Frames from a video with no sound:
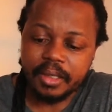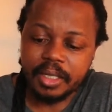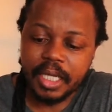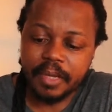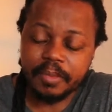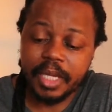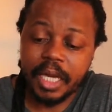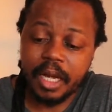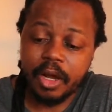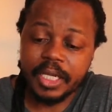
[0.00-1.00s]
Come
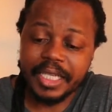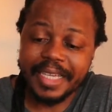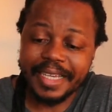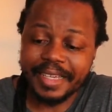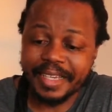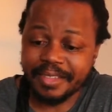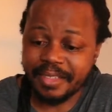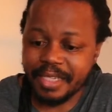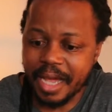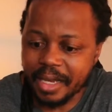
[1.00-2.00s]
on, he
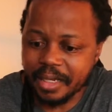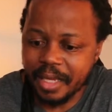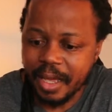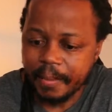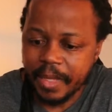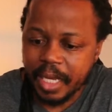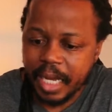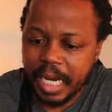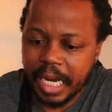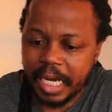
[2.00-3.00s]
is done.
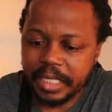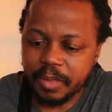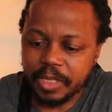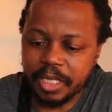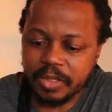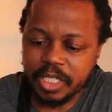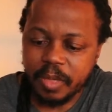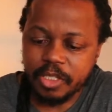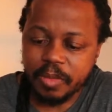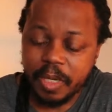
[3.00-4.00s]
Someone says
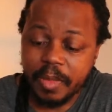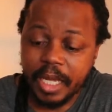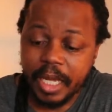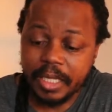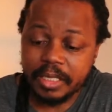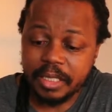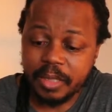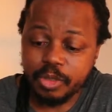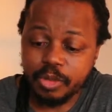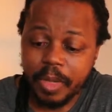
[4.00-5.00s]
Chamu Shibaba and
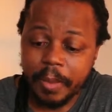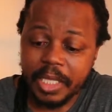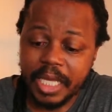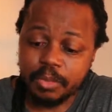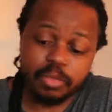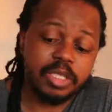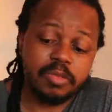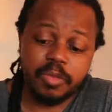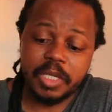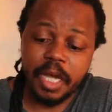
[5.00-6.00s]
Mtumbame, that
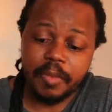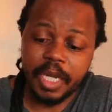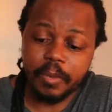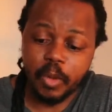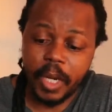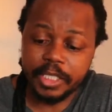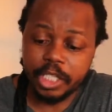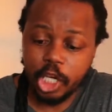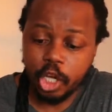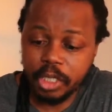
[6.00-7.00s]
seems to be coming up quite
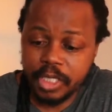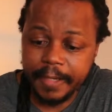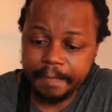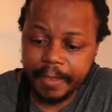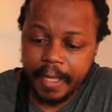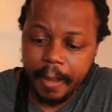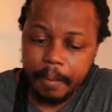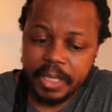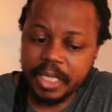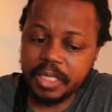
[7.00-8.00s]
a lot.
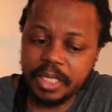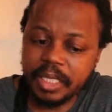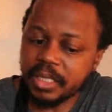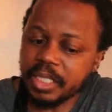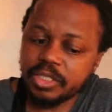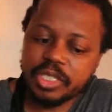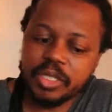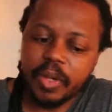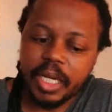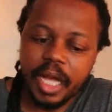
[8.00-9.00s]
But that's an
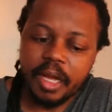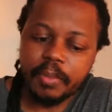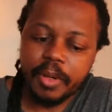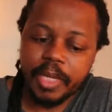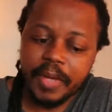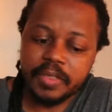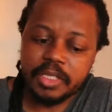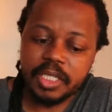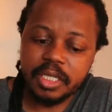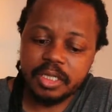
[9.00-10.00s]
interesting one. I probably have to
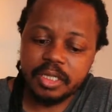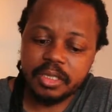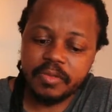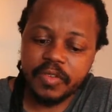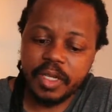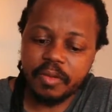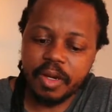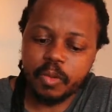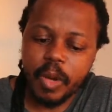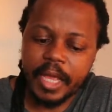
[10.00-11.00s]
figure
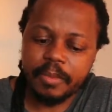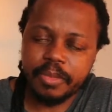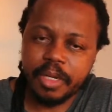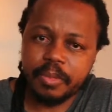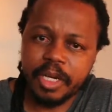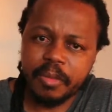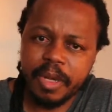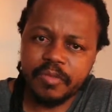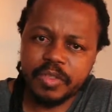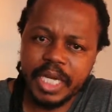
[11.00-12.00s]
out why Brenda
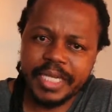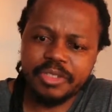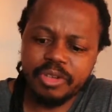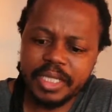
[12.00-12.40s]
Mavuta is not